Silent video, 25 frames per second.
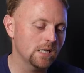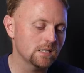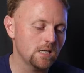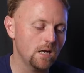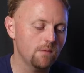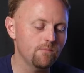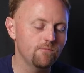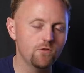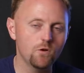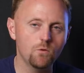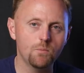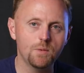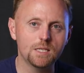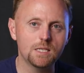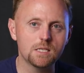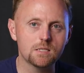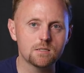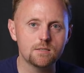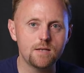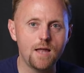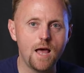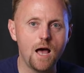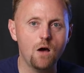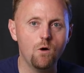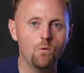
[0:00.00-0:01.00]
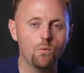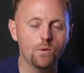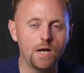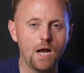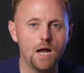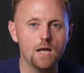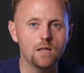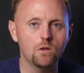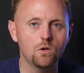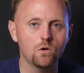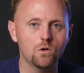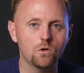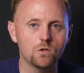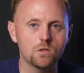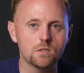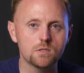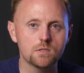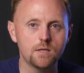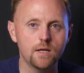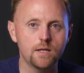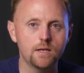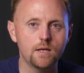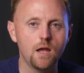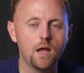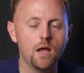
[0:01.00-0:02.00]
as I'm filming this now, what I learned is
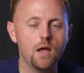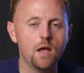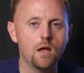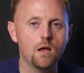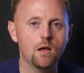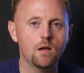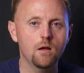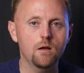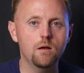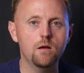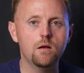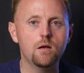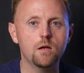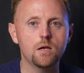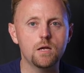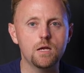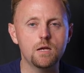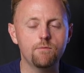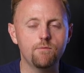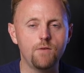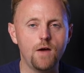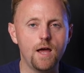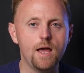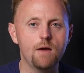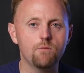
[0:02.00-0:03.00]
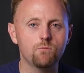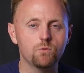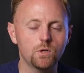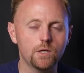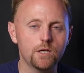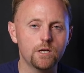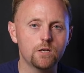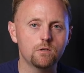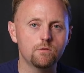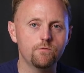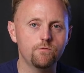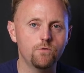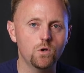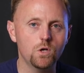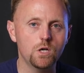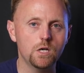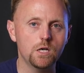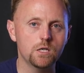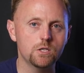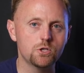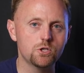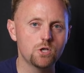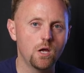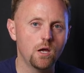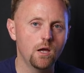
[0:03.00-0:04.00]
that if I have really good
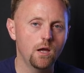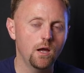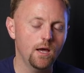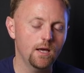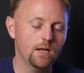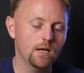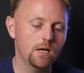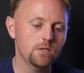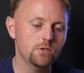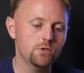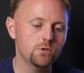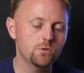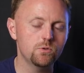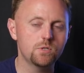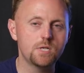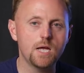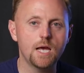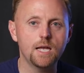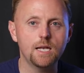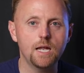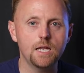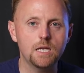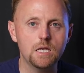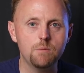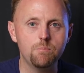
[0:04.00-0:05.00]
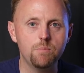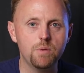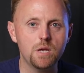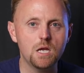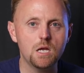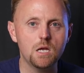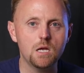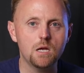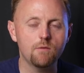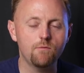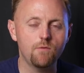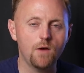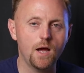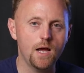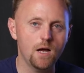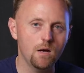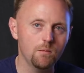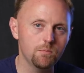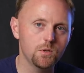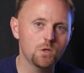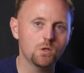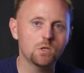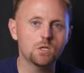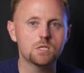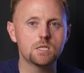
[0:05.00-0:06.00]
footage and I do 1080p, if I
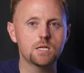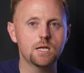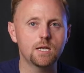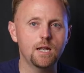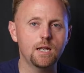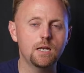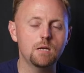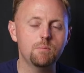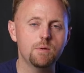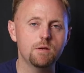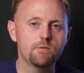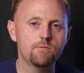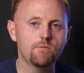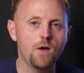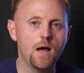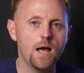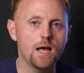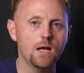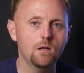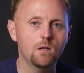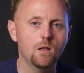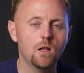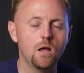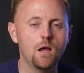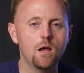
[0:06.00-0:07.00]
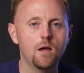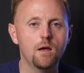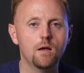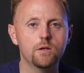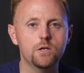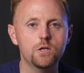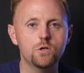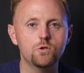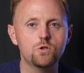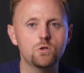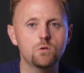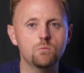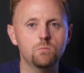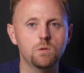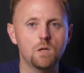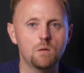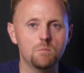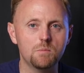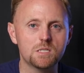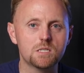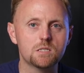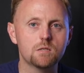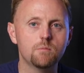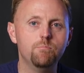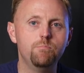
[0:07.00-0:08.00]
upload a 1080p file, YouTube
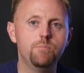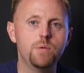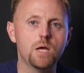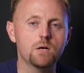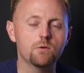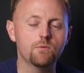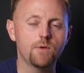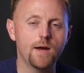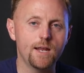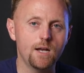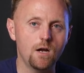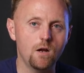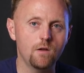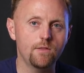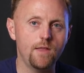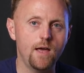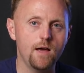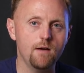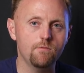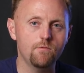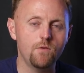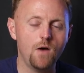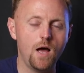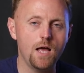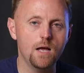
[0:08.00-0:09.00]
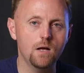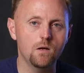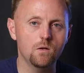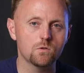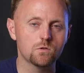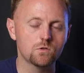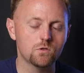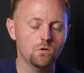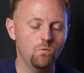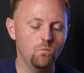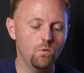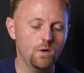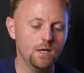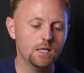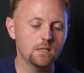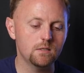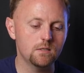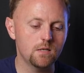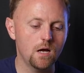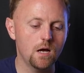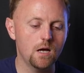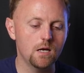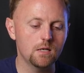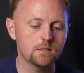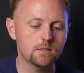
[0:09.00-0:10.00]
limits the bit rate on that file. So what it
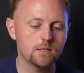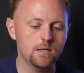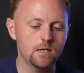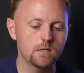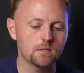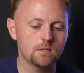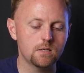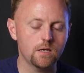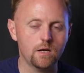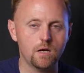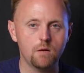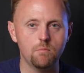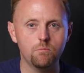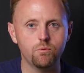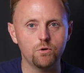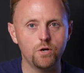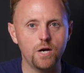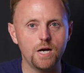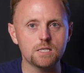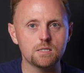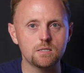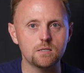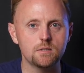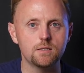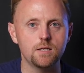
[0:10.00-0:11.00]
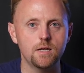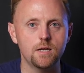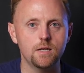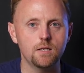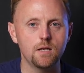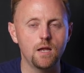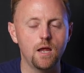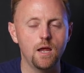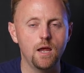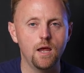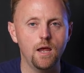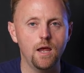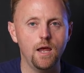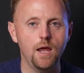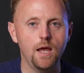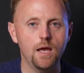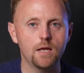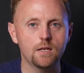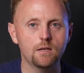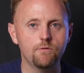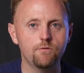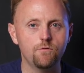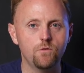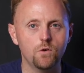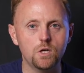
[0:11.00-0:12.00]
does is it compresses it
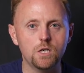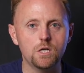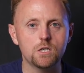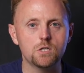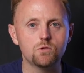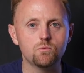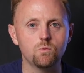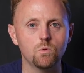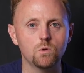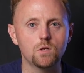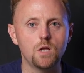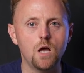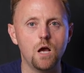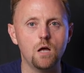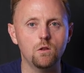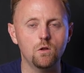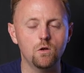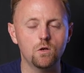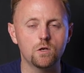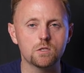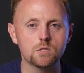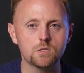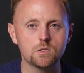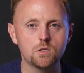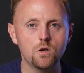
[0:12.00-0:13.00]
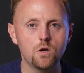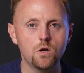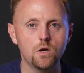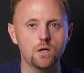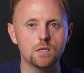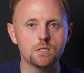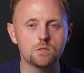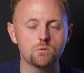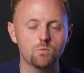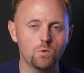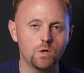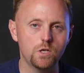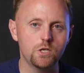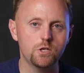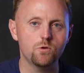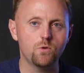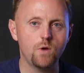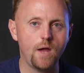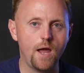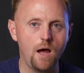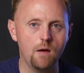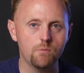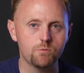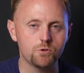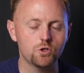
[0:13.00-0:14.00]
and the footage will not look as good as when you
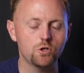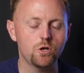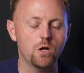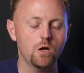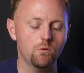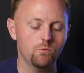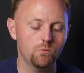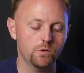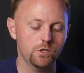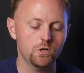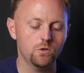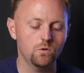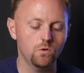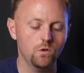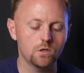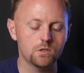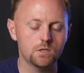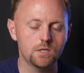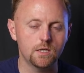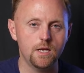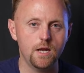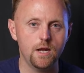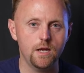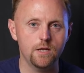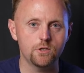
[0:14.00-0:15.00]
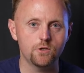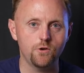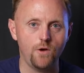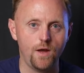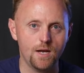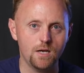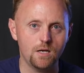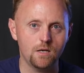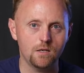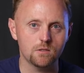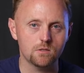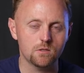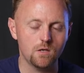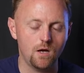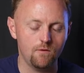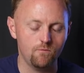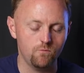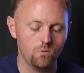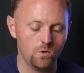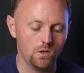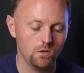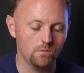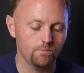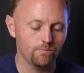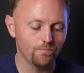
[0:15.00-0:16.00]
captured it or when you looked at it in your editing
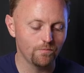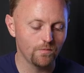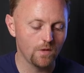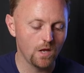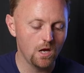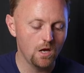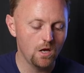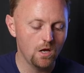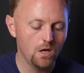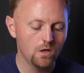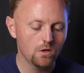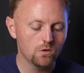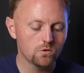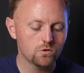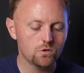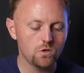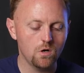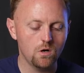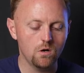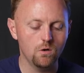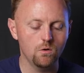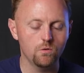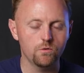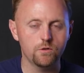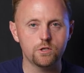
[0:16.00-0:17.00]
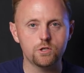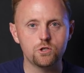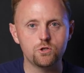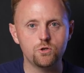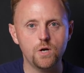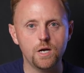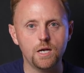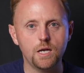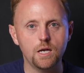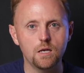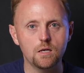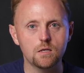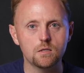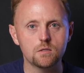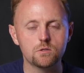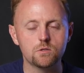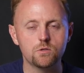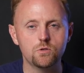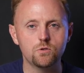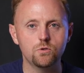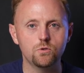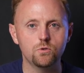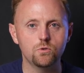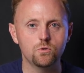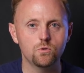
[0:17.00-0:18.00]
software. So the trick is
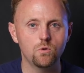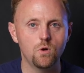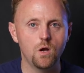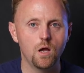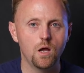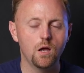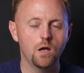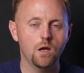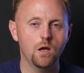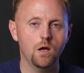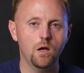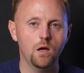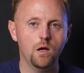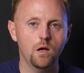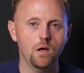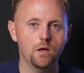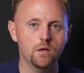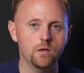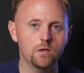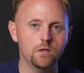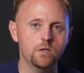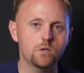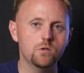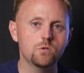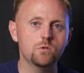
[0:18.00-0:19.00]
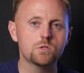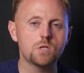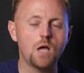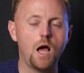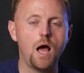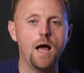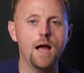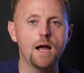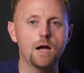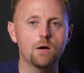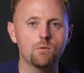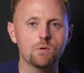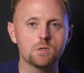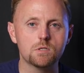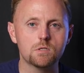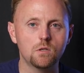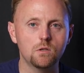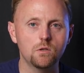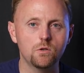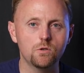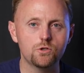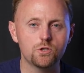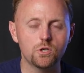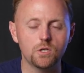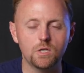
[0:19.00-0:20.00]
to use a higher
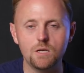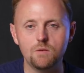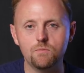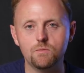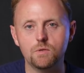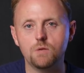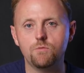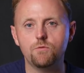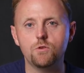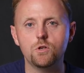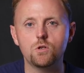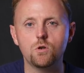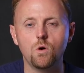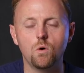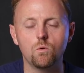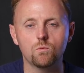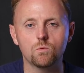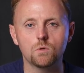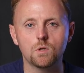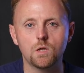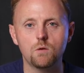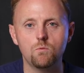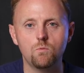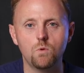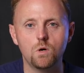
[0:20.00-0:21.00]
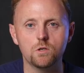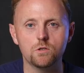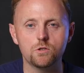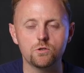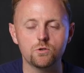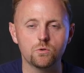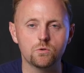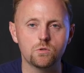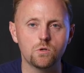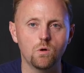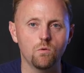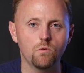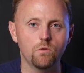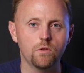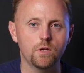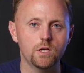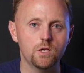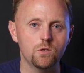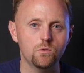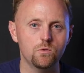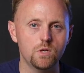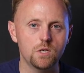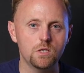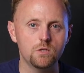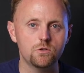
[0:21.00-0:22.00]
resolution even if you don't really want to or don't
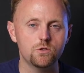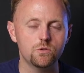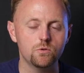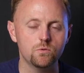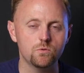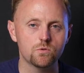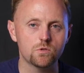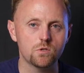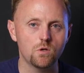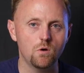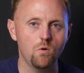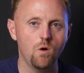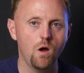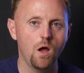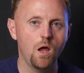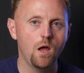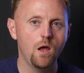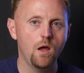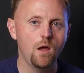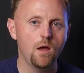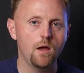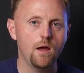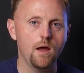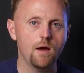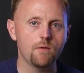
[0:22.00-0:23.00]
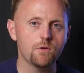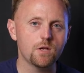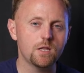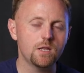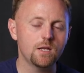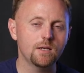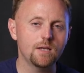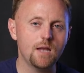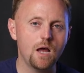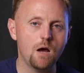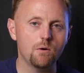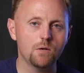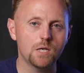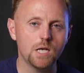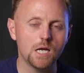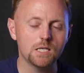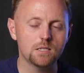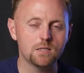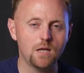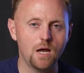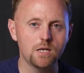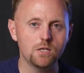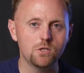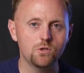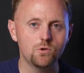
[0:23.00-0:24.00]
think you need to. So everything
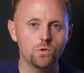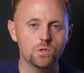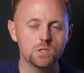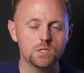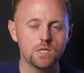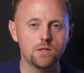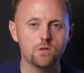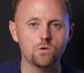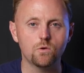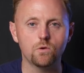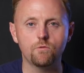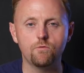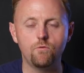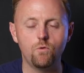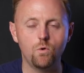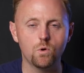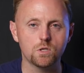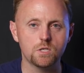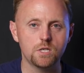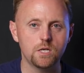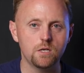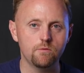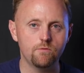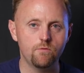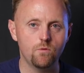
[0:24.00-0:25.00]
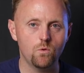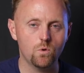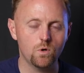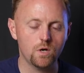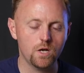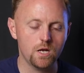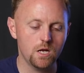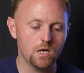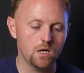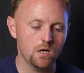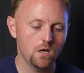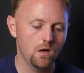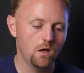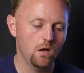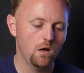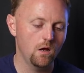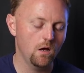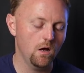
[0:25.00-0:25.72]
nowadays I do is either in 1440,